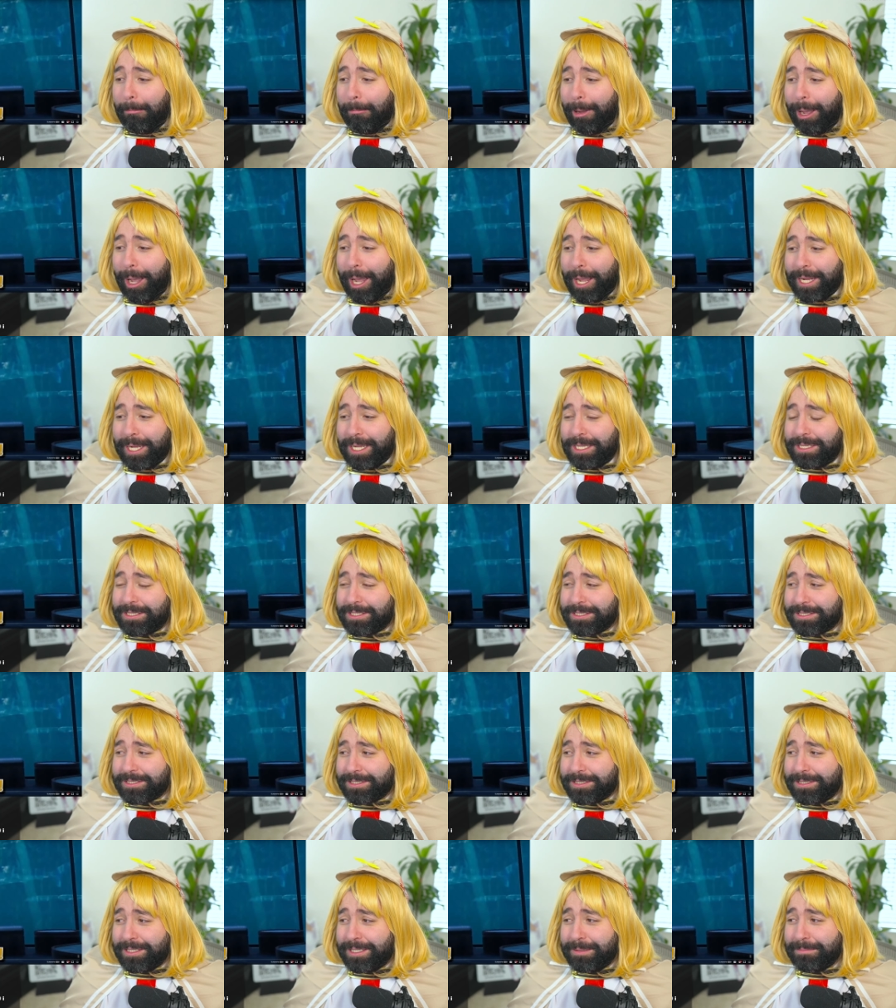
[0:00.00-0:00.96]
I hate
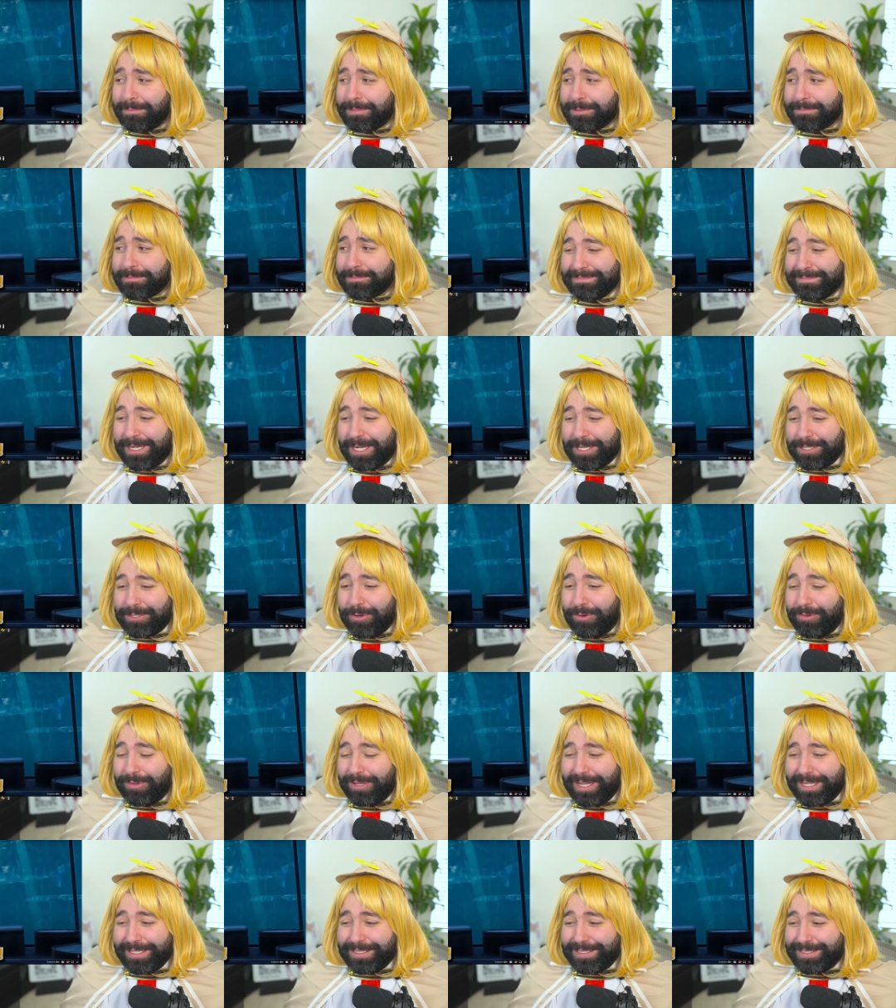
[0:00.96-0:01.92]
this clip. I
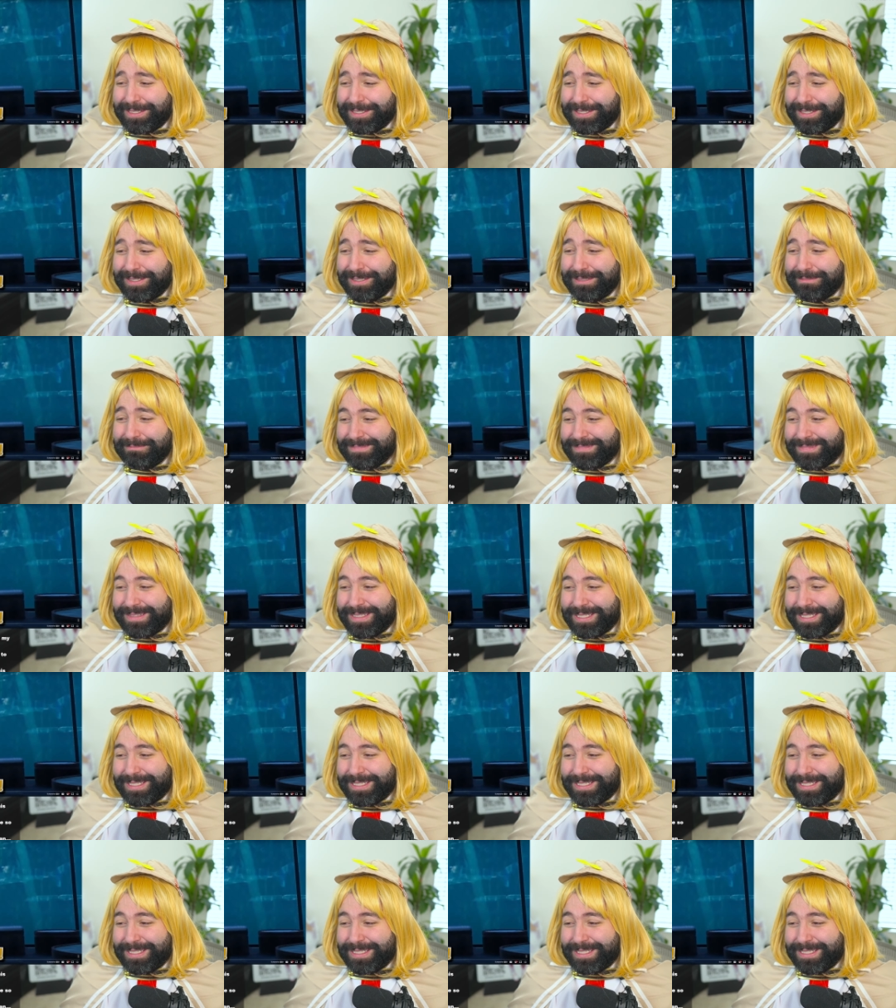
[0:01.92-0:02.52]
don't like this clip.